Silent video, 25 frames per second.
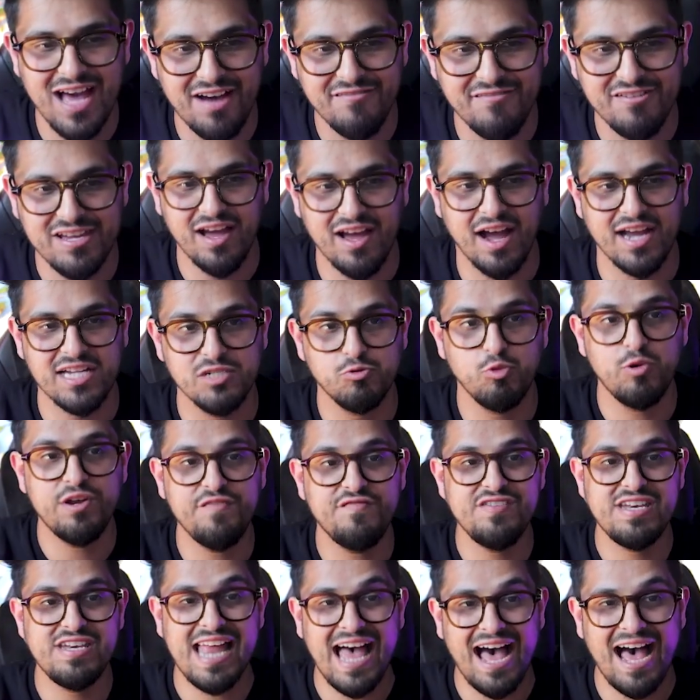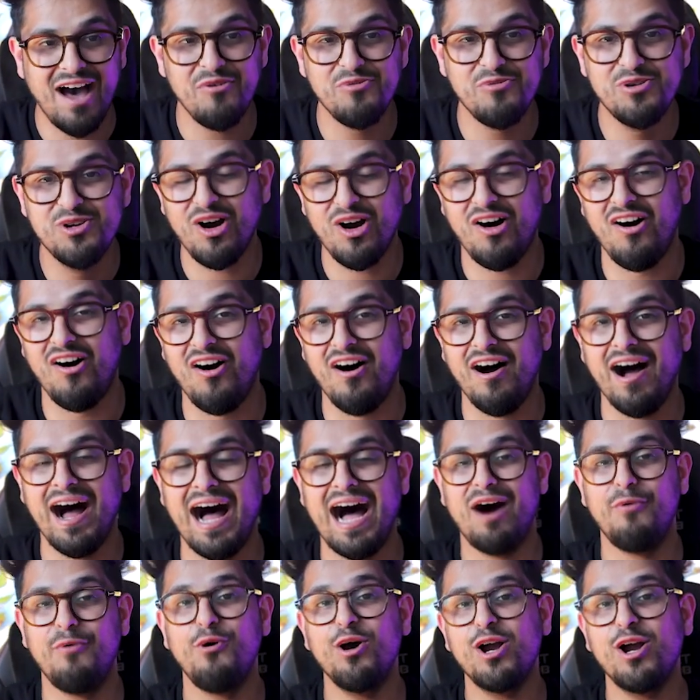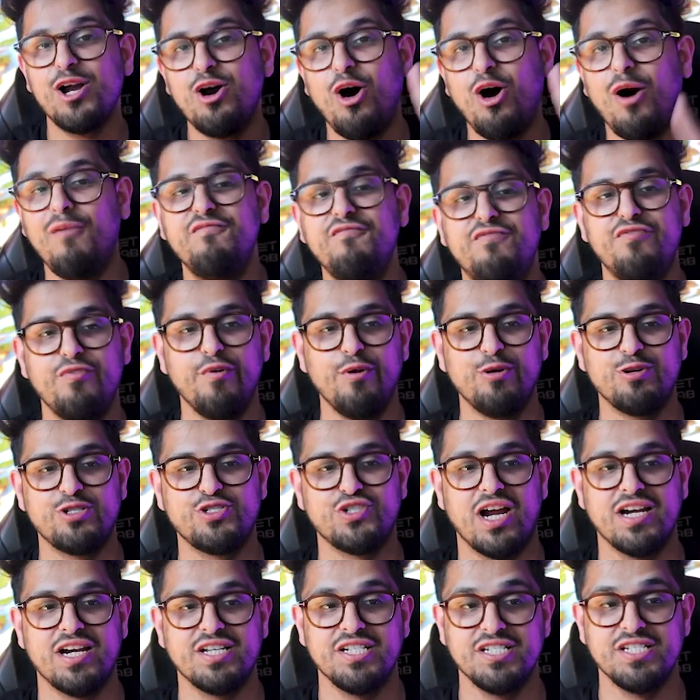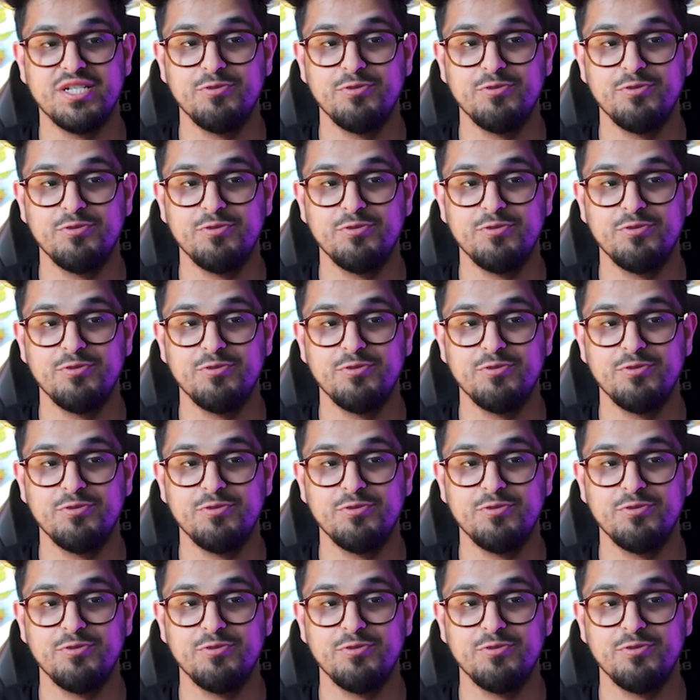have it, guys. We've now got our confluence strategy.